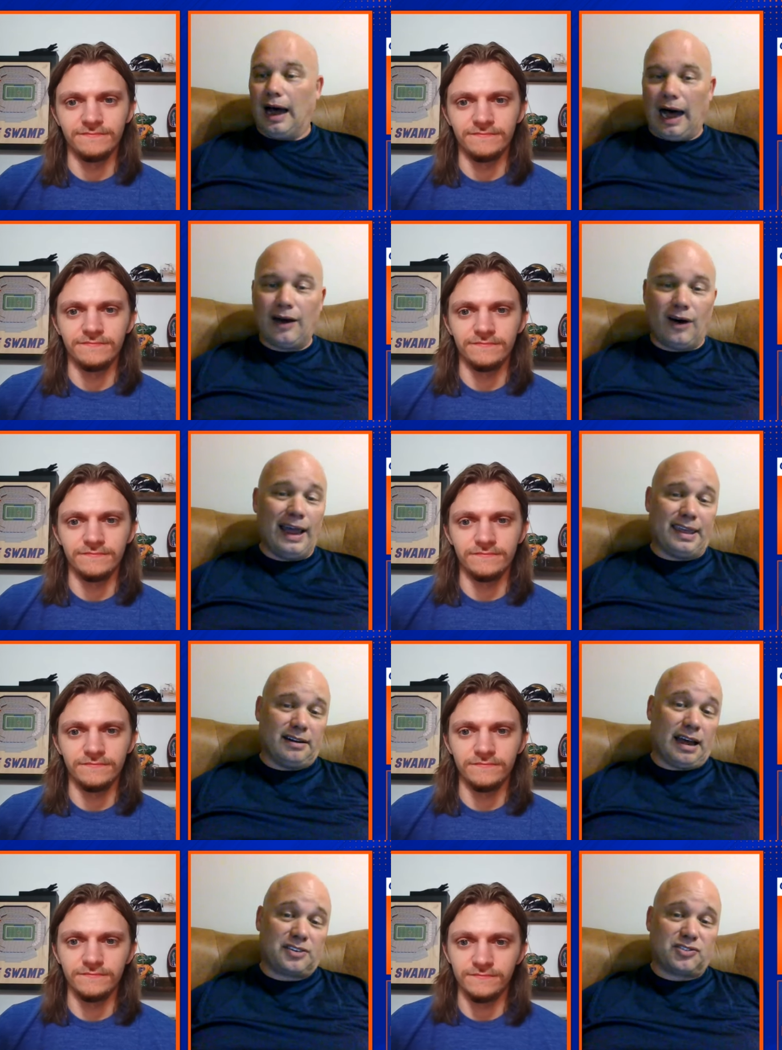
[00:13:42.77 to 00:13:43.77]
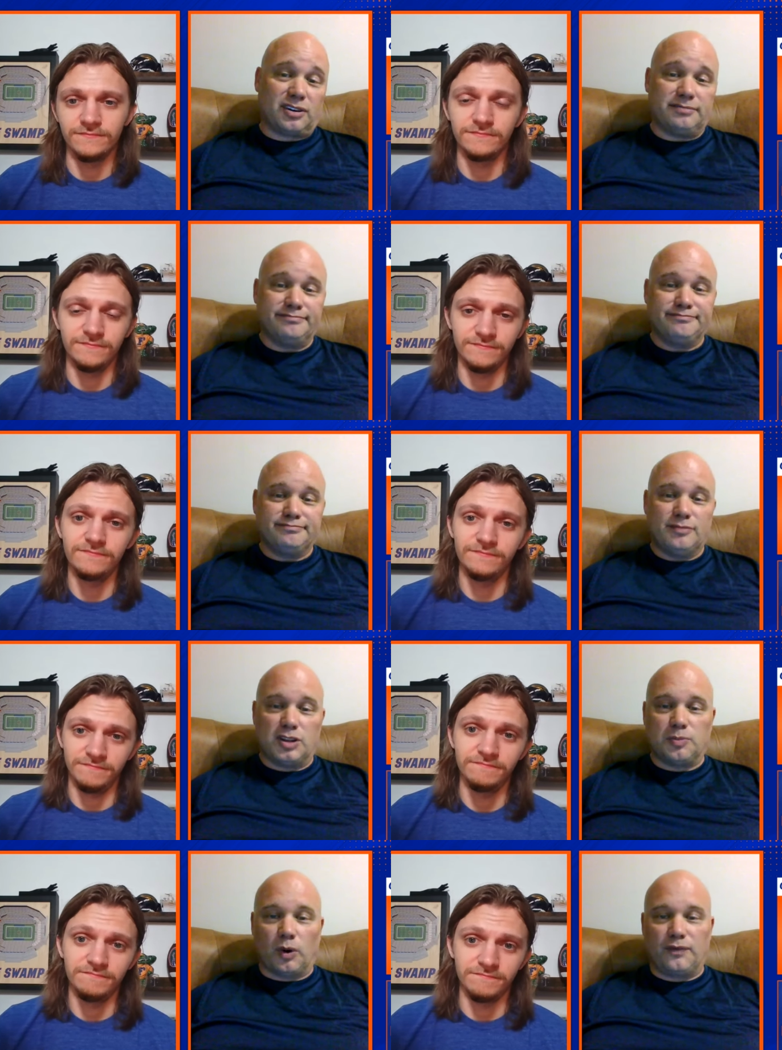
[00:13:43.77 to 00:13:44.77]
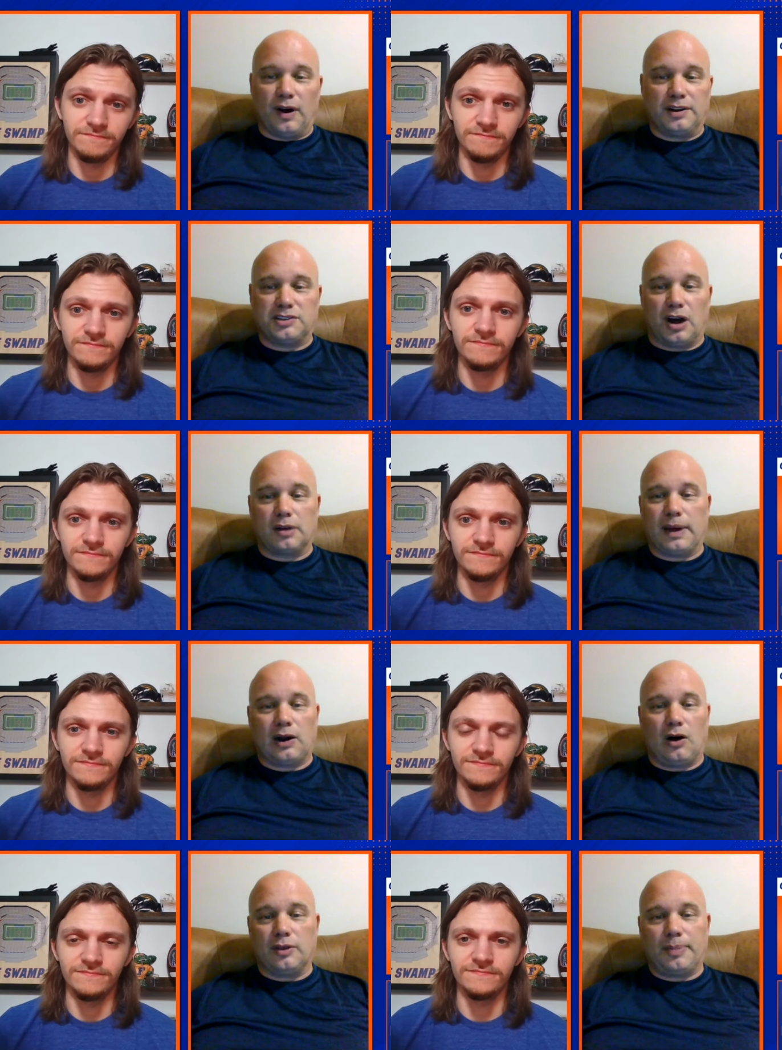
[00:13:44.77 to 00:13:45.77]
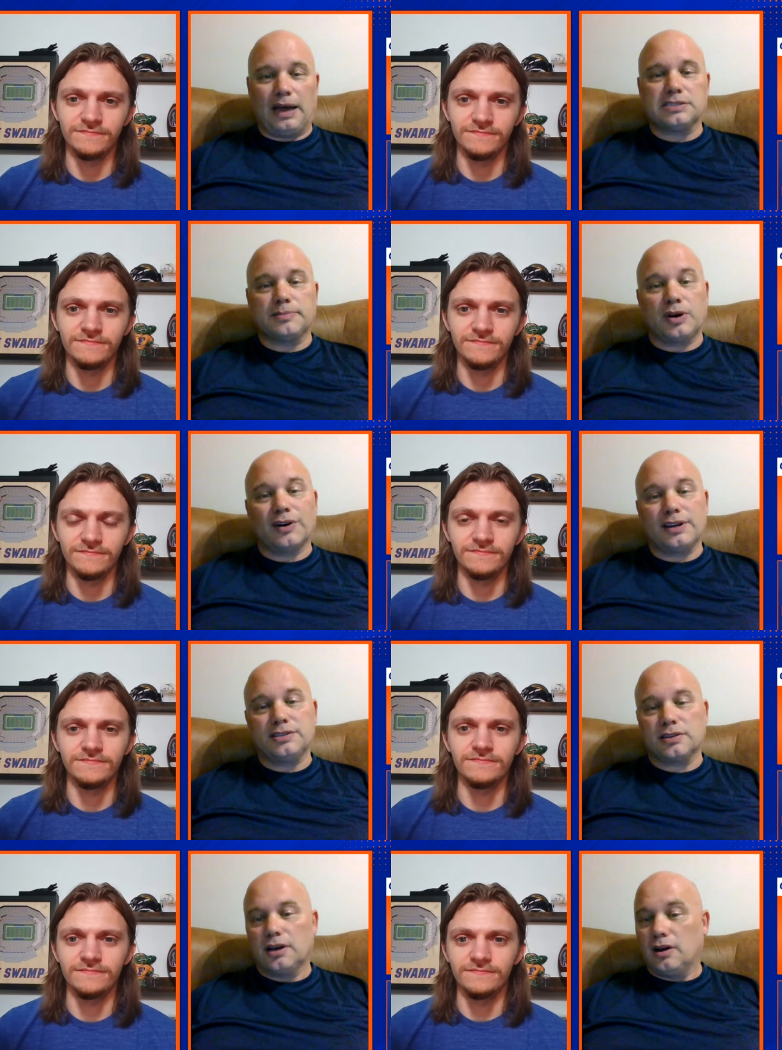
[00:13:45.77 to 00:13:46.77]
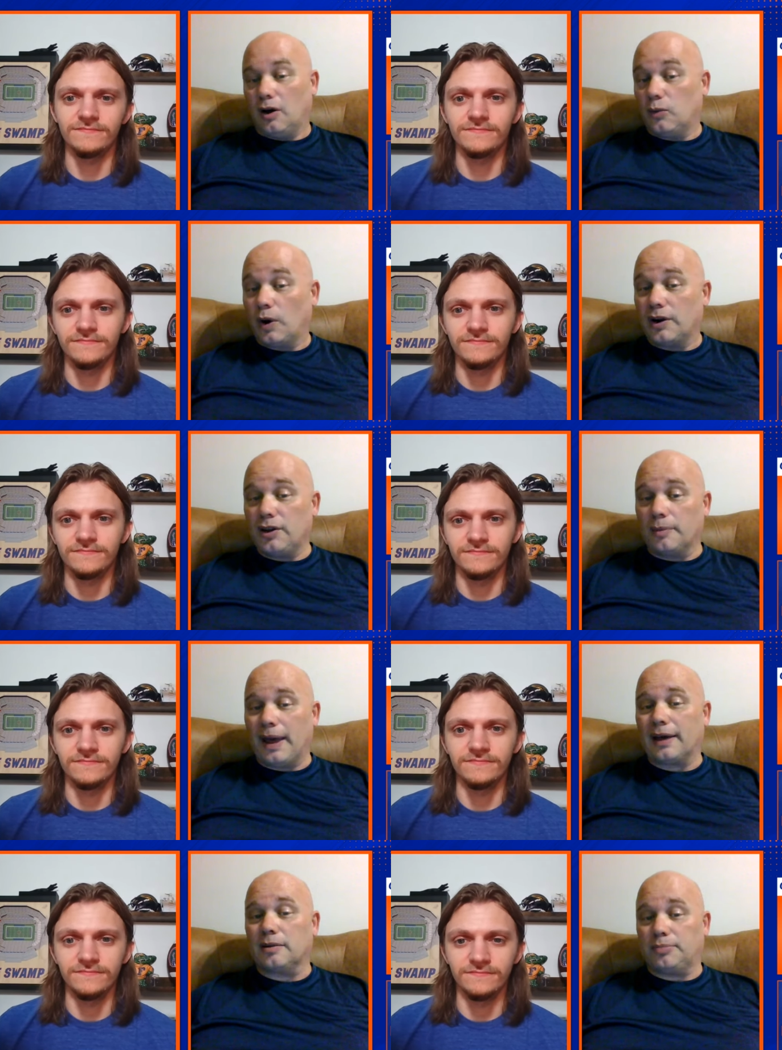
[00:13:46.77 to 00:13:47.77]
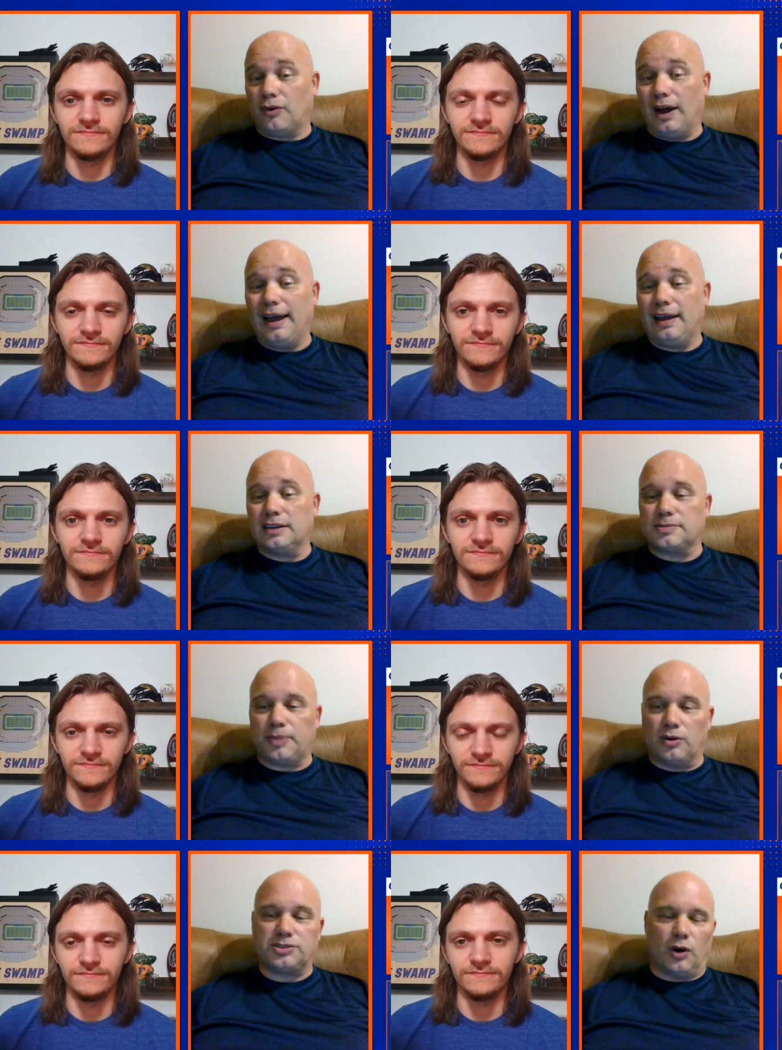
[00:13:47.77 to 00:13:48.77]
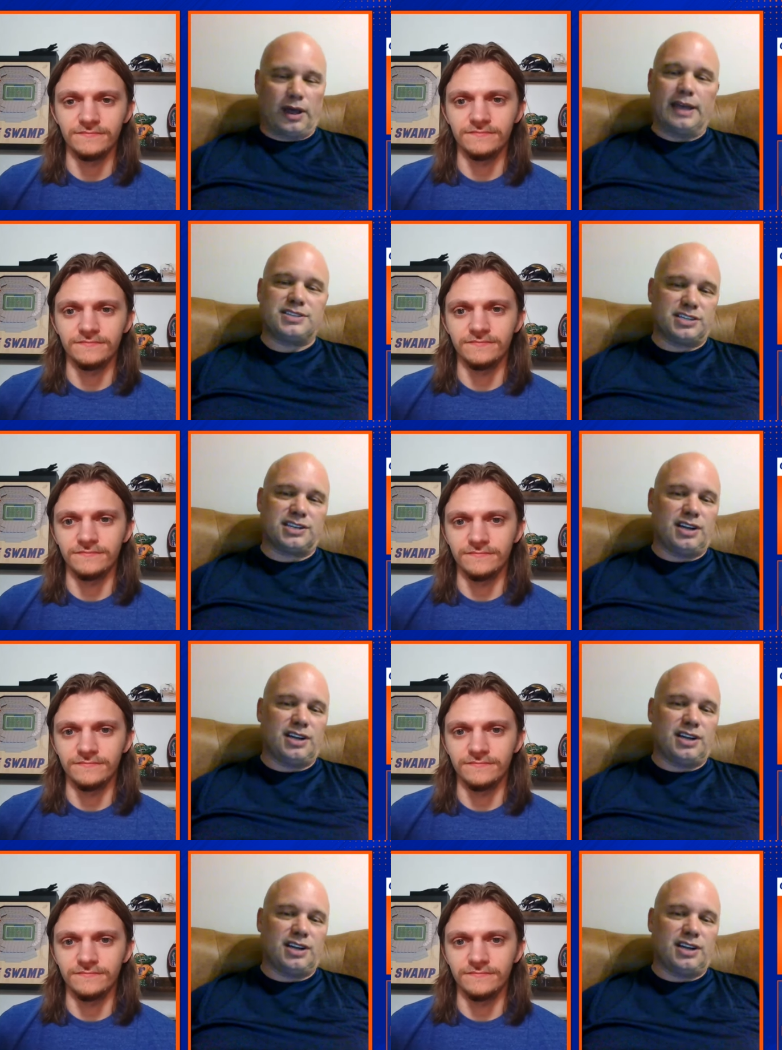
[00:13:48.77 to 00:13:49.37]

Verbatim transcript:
Speaker 1: I like it actually. It's more fun to talk about all the possibilities of where a young man could play as opposed to, okay, he's just a